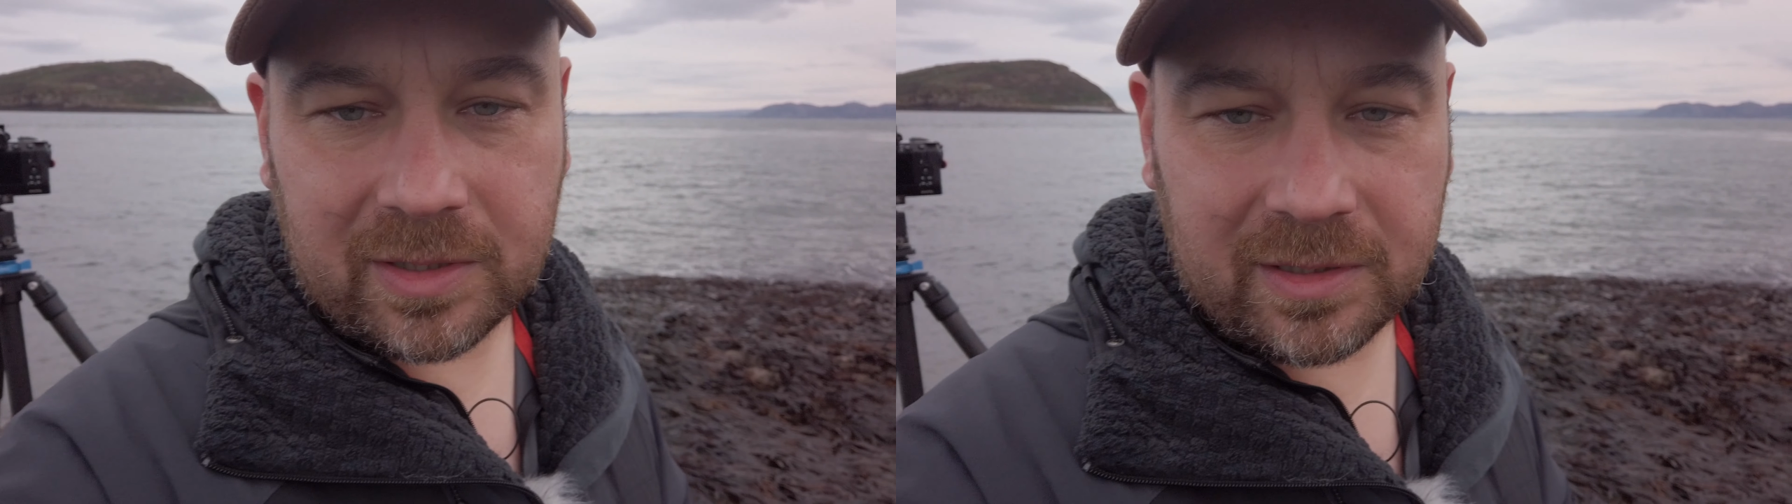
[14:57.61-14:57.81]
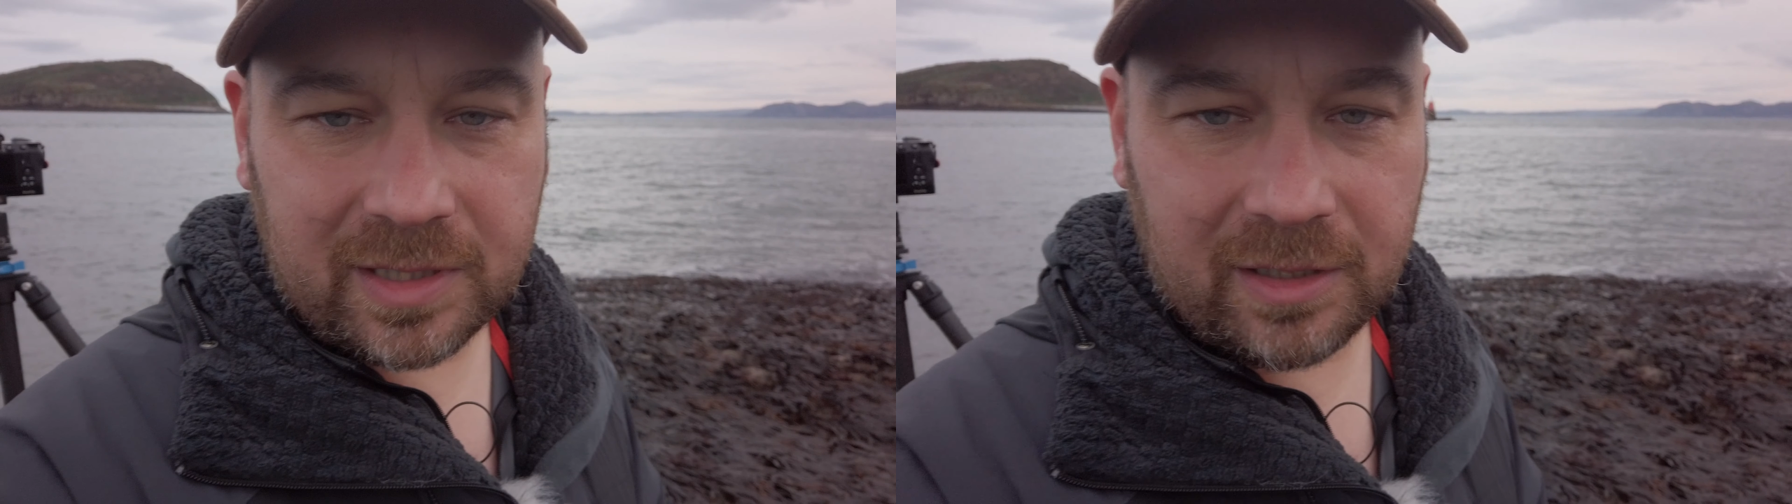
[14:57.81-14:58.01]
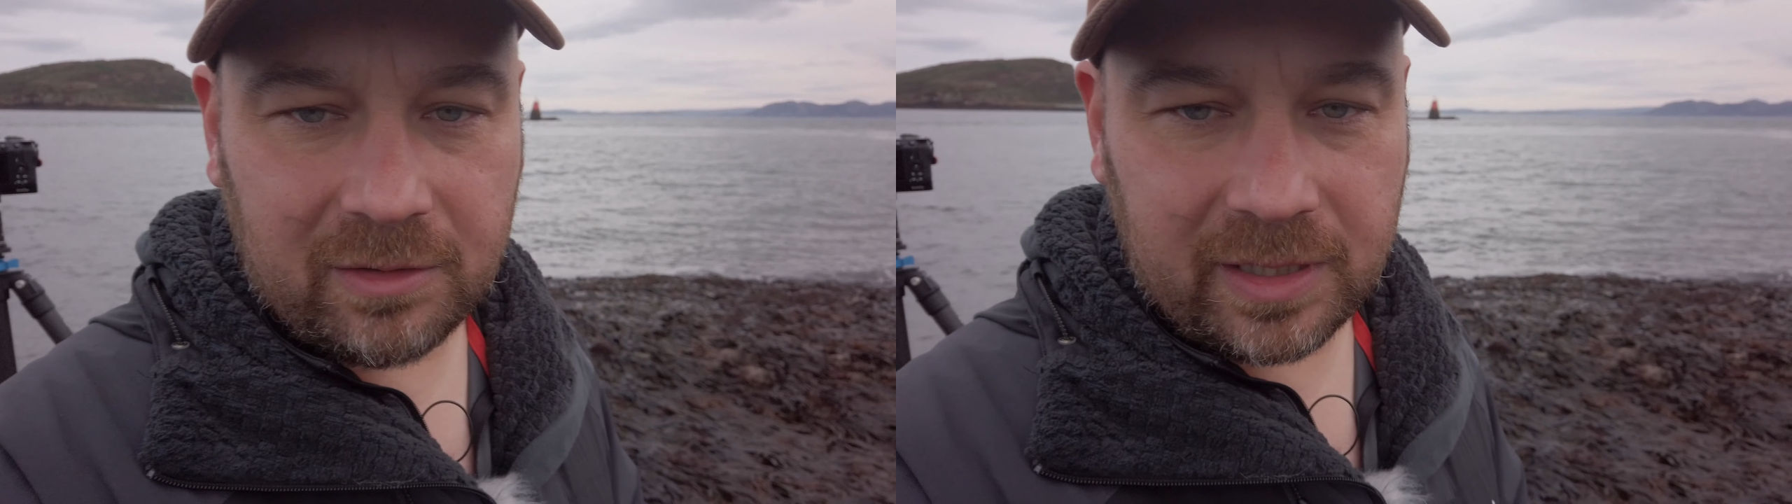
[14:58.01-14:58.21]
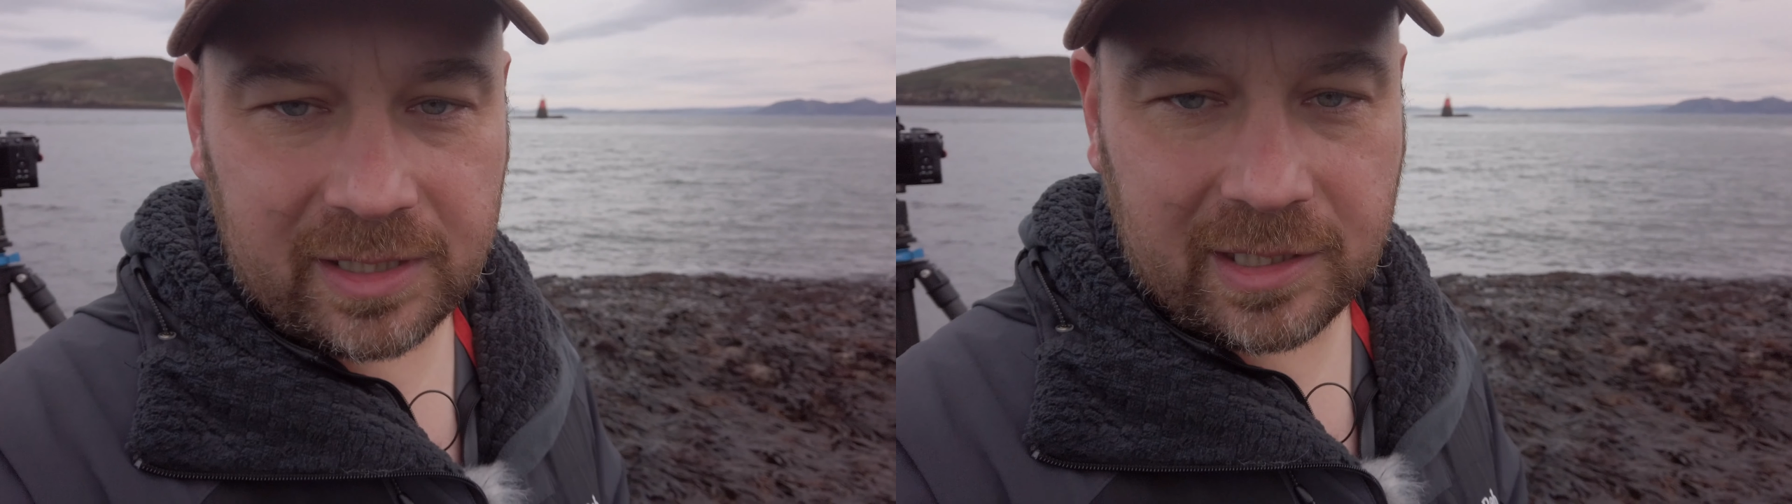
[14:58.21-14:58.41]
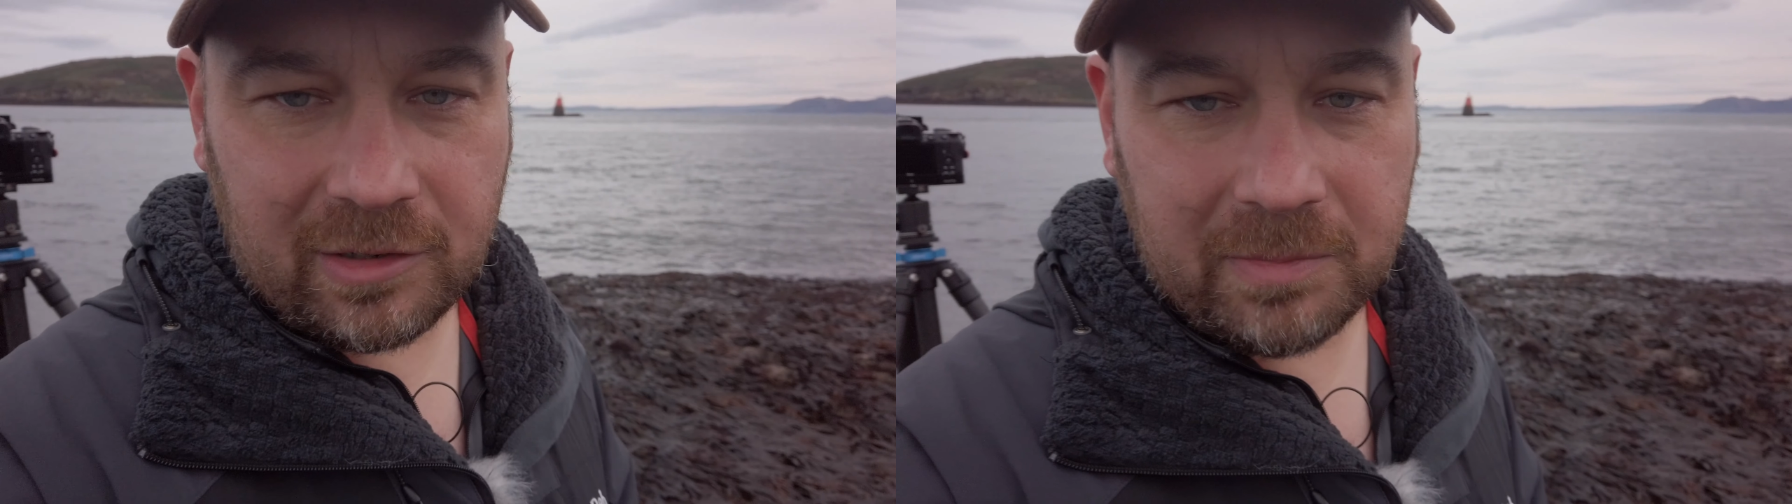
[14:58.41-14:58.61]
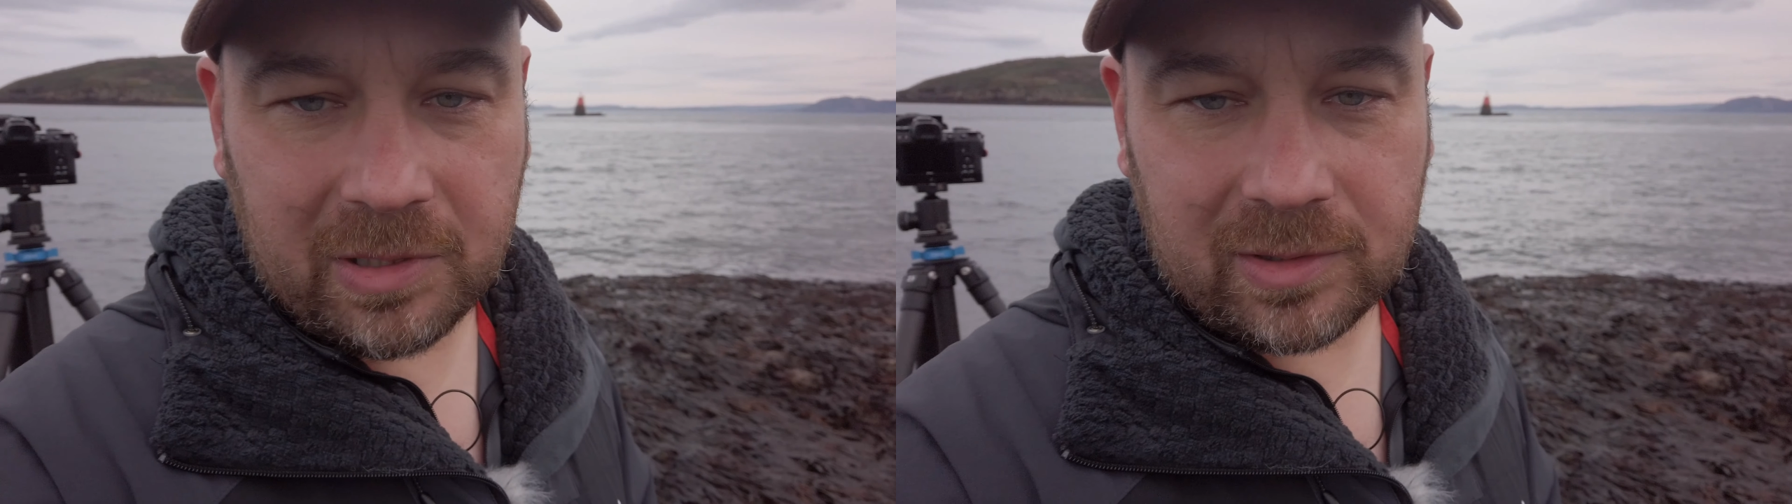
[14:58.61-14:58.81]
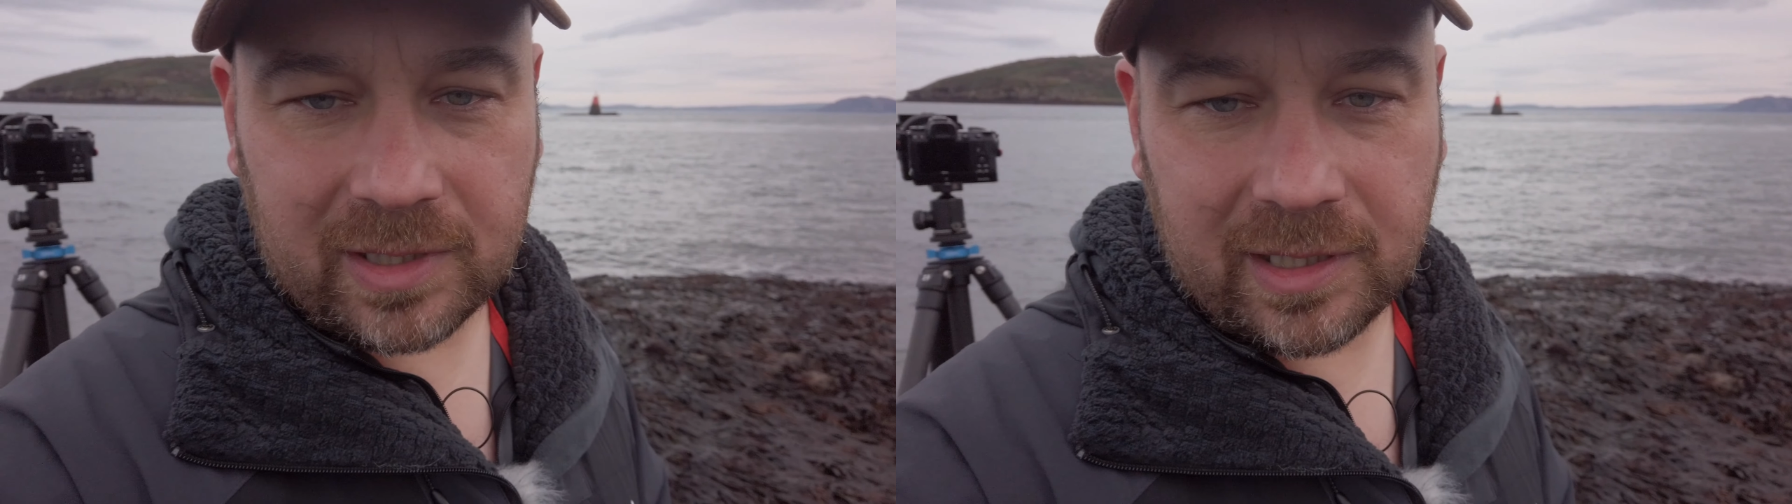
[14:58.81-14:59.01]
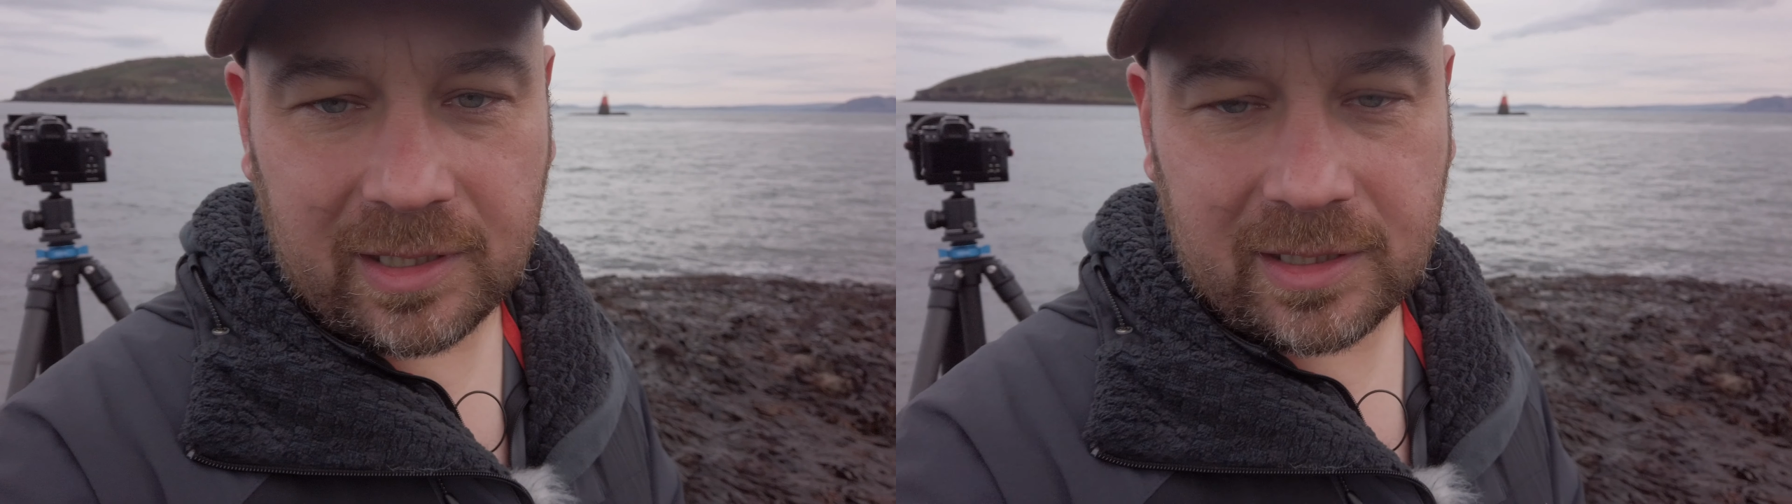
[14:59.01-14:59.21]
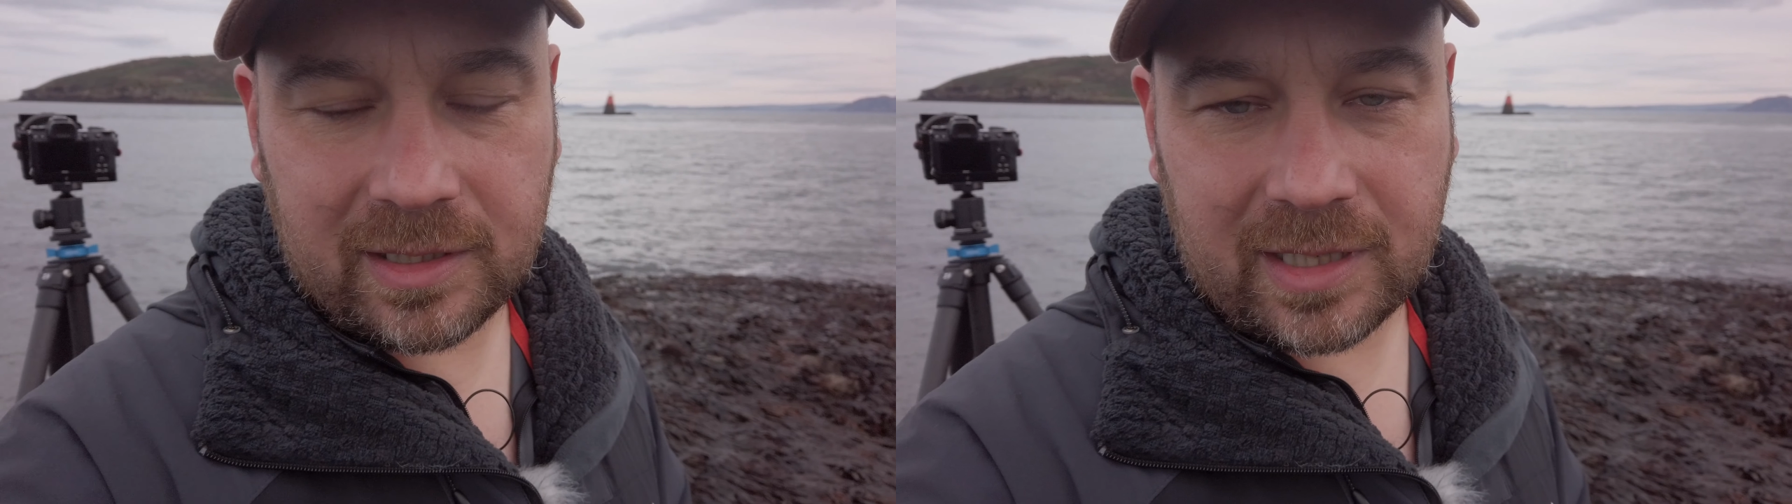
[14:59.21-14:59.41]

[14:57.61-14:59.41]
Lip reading: until it told me it was going to